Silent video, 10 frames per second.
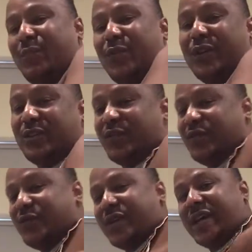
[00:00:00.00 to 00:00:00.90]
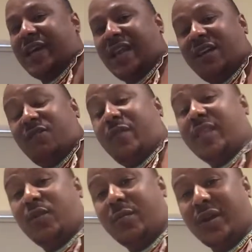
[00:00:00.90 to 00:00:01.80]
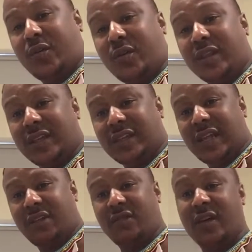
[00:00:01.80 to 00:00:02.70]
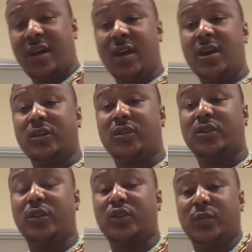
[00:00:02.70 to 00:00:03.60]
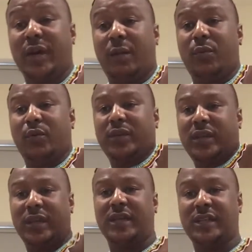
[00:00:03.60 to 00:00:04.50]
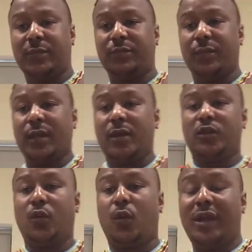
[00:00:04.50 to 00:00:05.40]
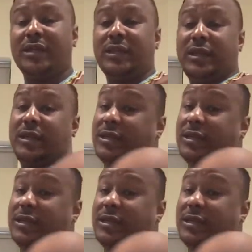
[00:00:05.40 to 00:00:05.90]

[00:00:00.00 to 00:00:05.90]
point of doing a live. By the way, I'm recording this live, so it's going to be uploaded later. So once it